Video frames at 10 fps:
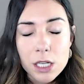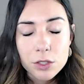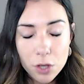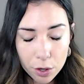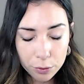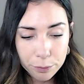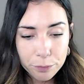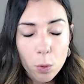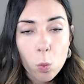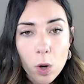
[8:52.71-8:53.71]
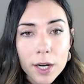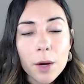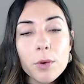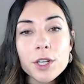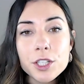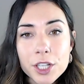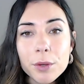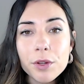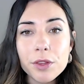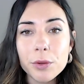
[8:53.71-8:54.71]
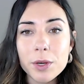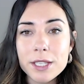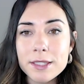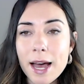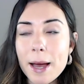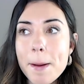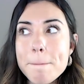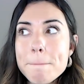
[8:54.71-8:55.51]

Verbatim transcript: So what I want to share with you is that